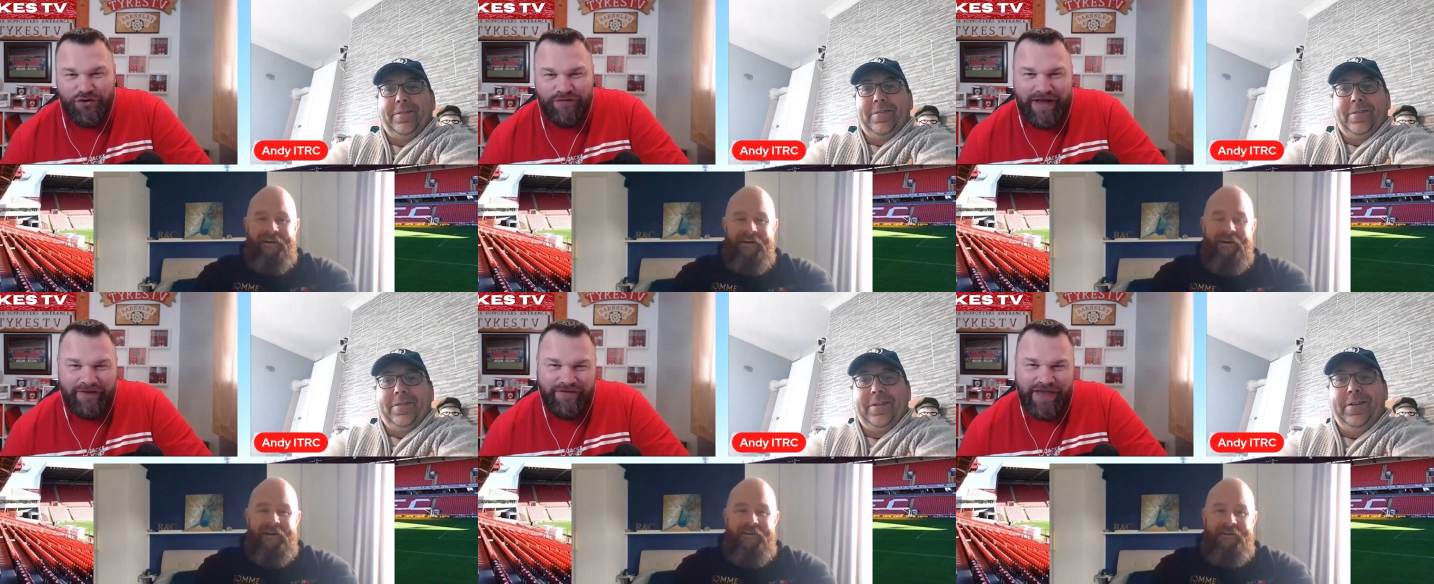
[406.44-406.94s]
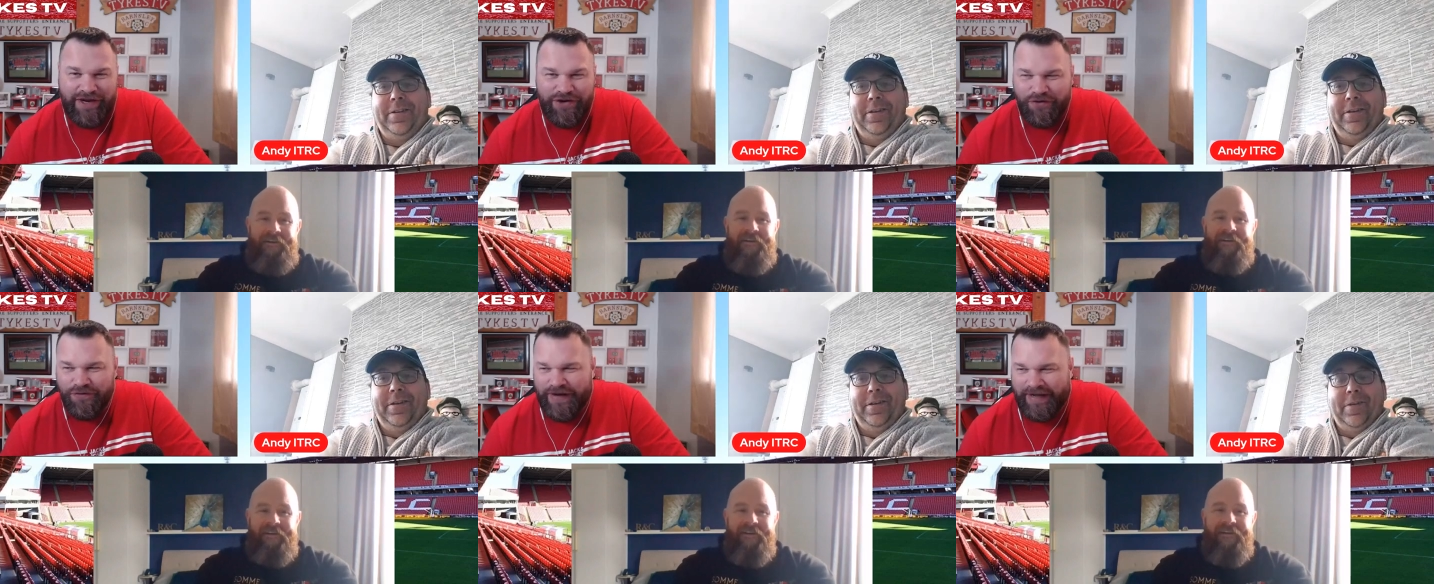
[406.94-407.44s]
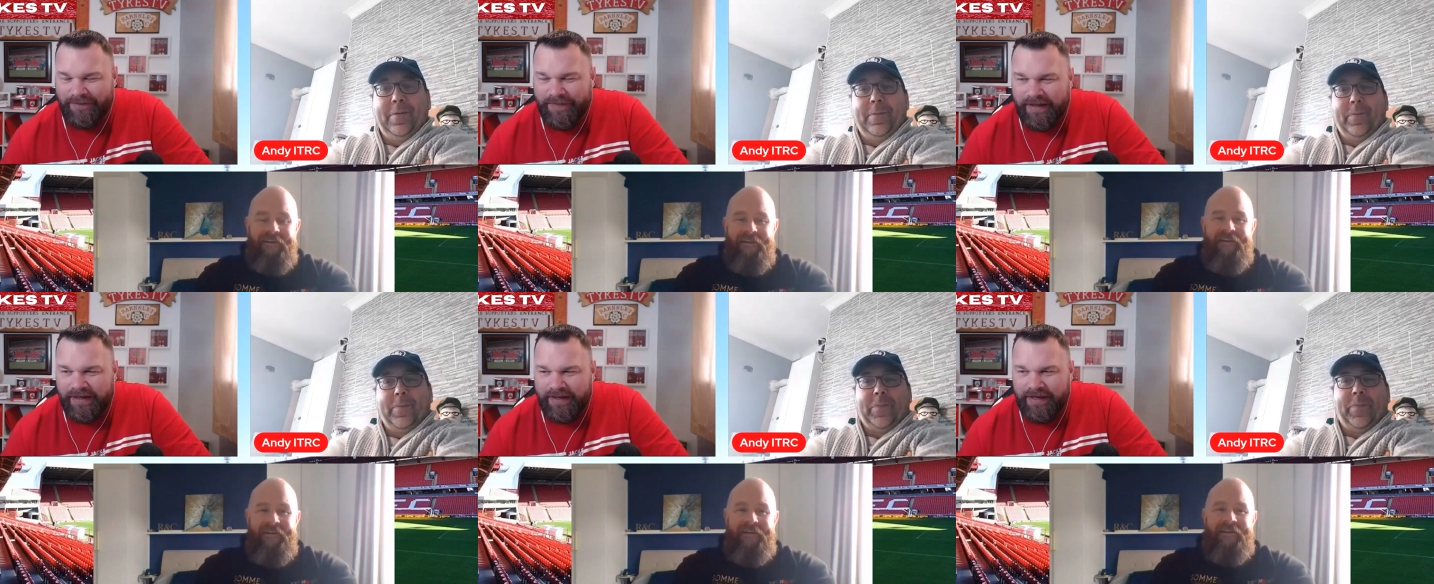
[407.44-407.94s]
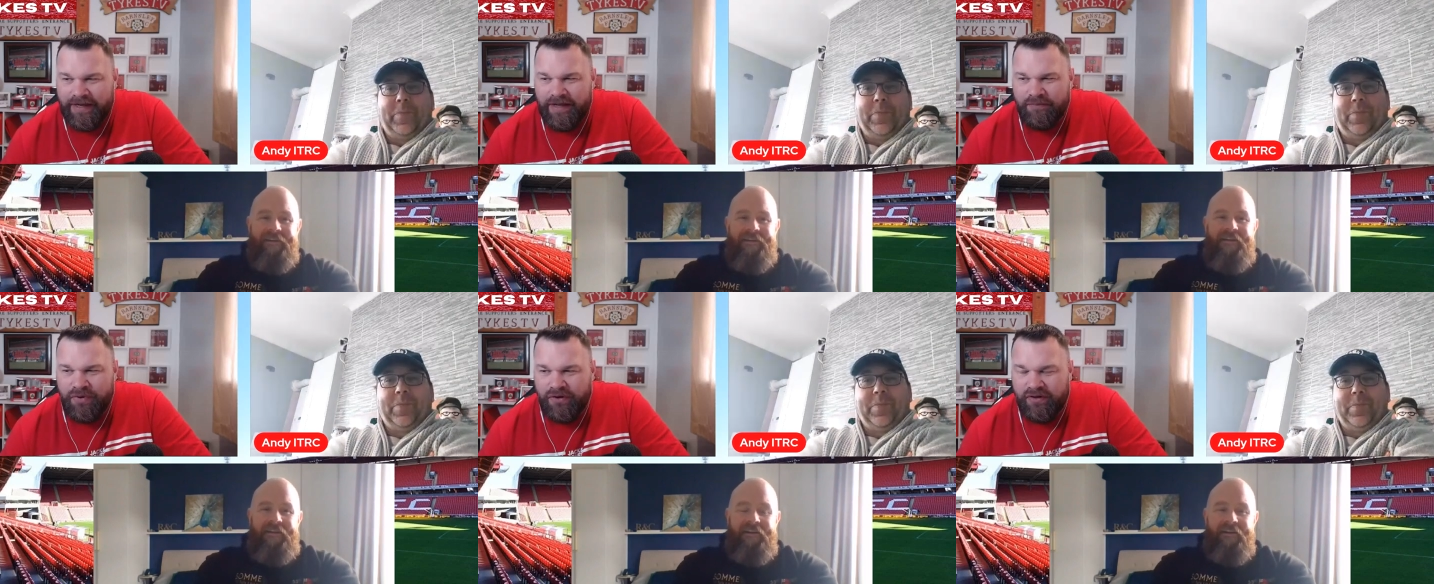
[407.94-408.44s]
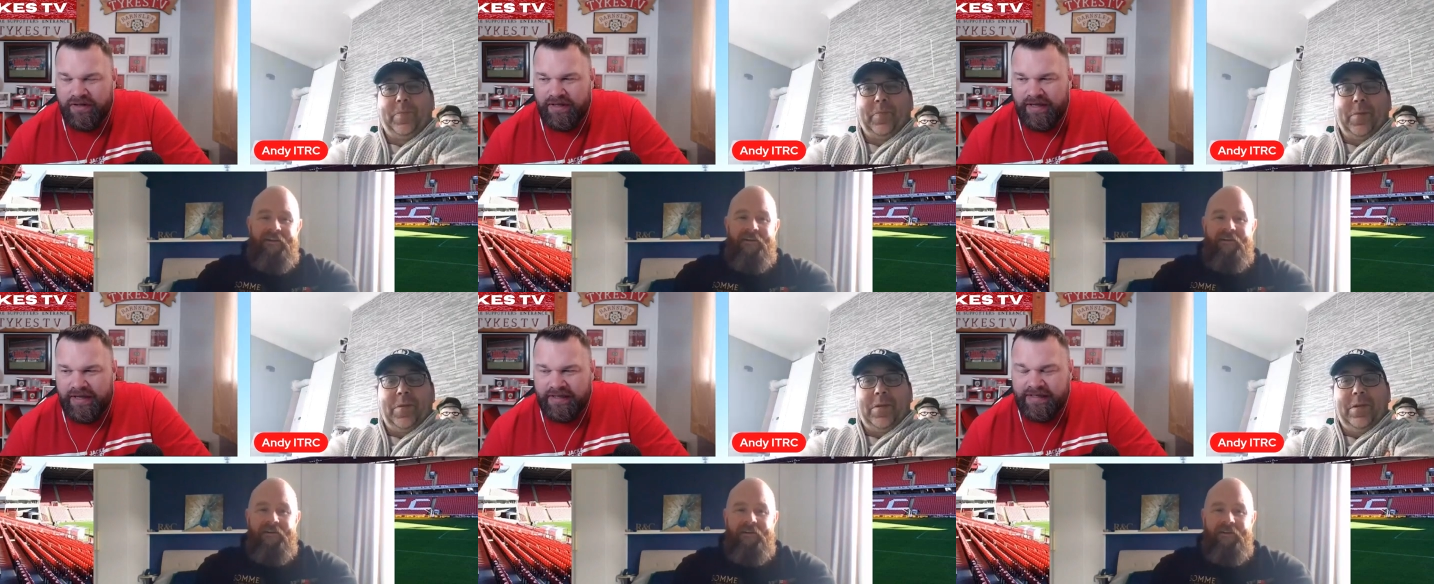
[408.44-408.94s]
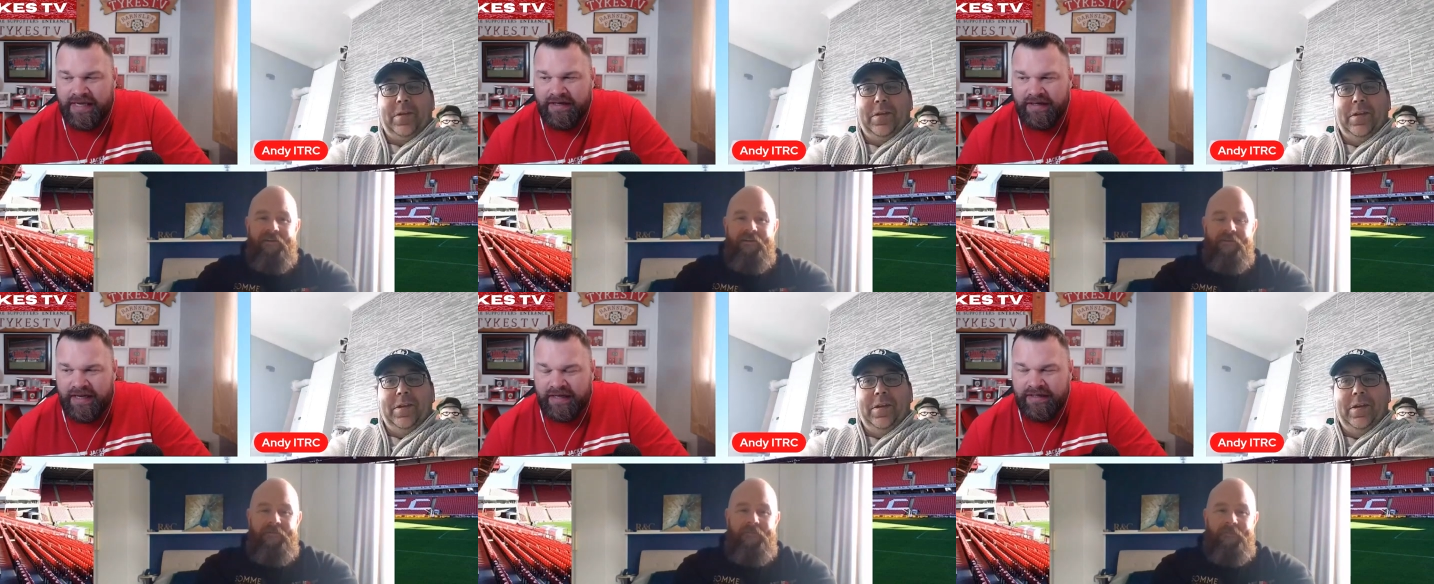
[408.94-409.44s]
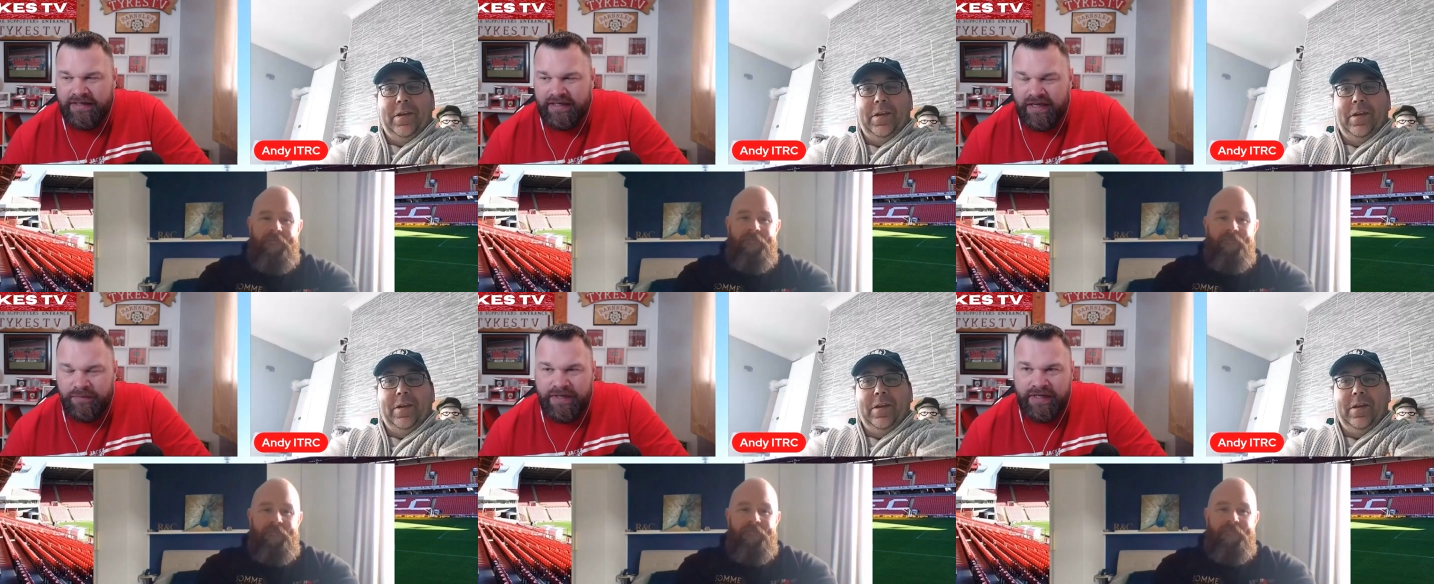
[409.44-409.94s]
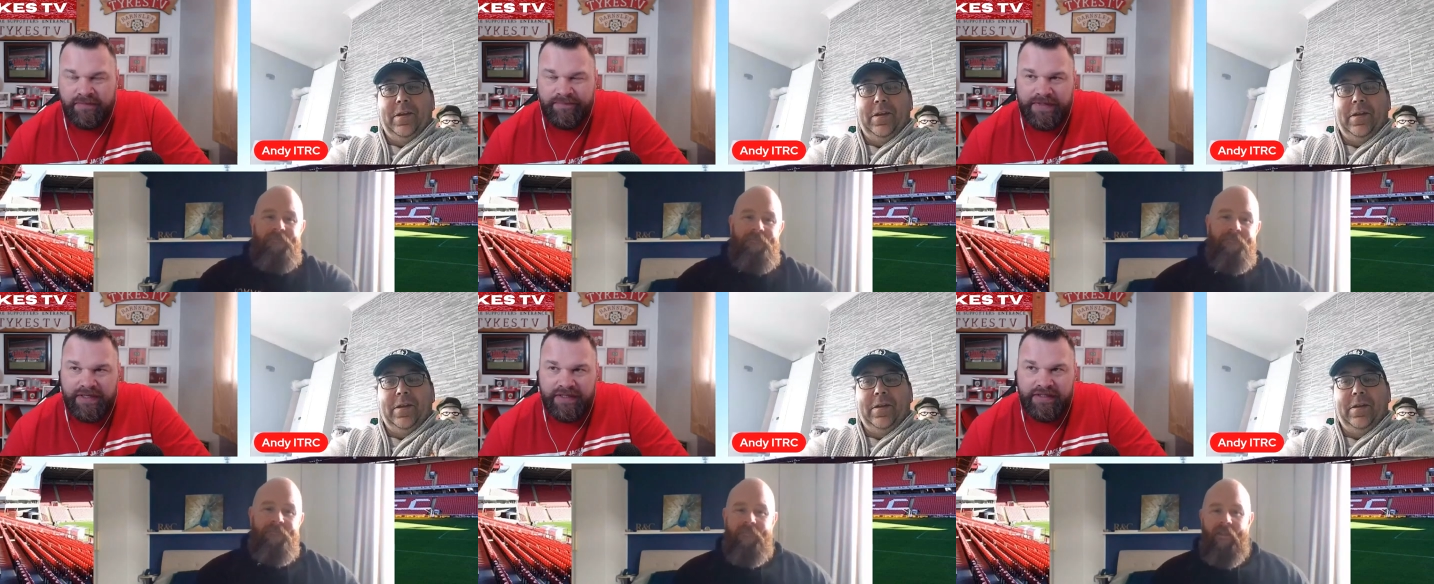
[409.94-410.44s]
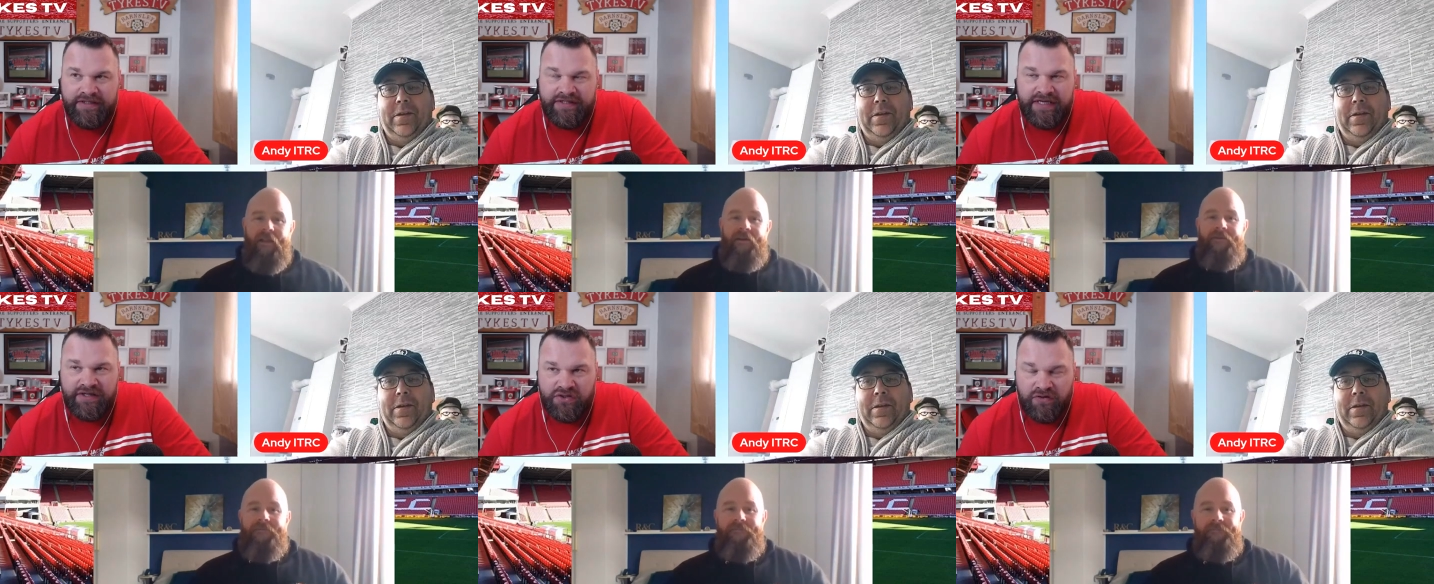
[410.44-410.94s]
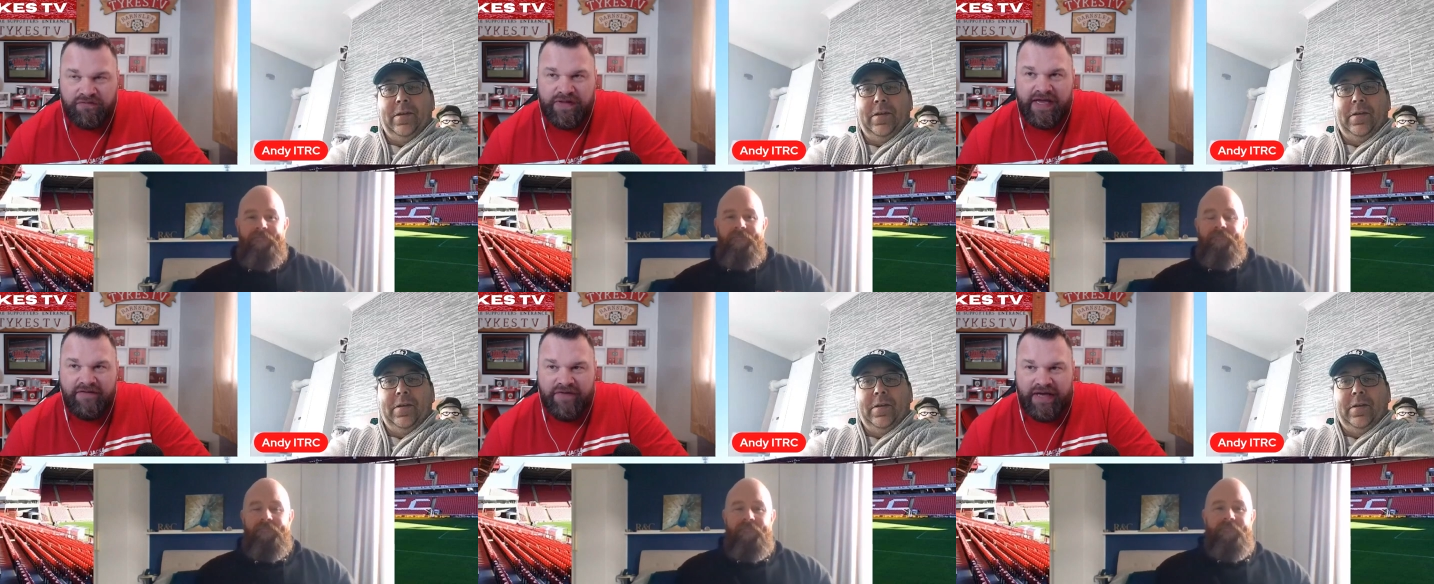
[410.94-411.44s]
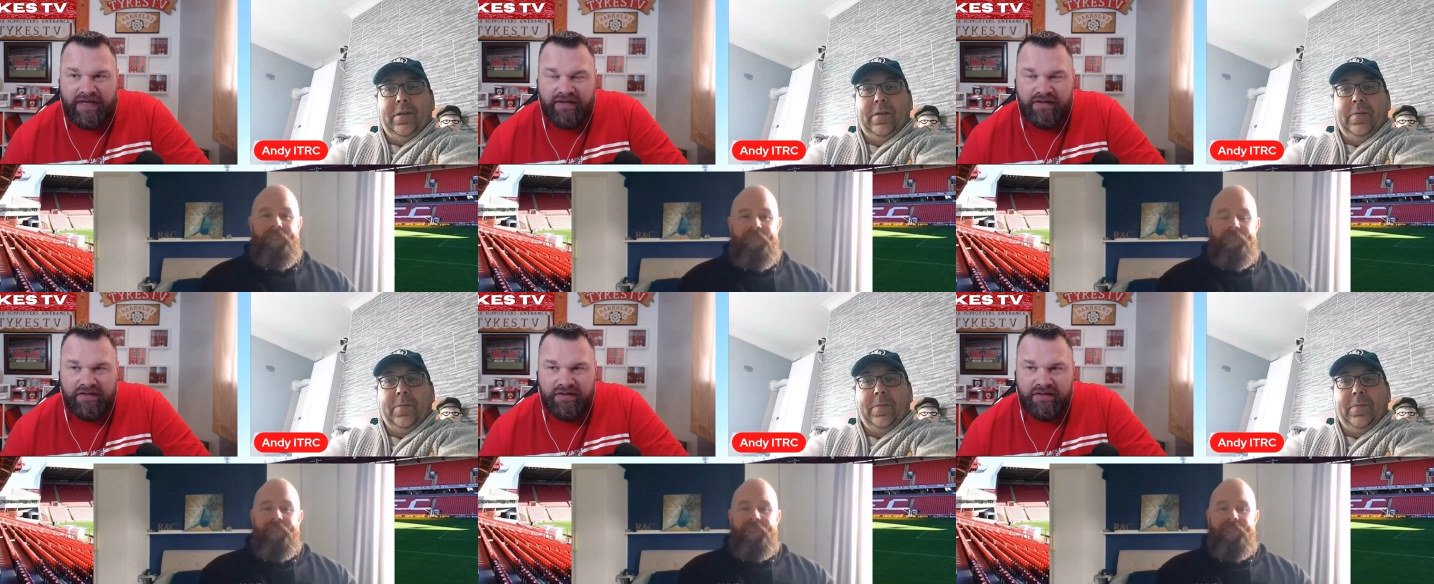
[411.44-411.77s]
Speaker 1: that, they knew that. But again, Andy, I mean, seeing stuff like that,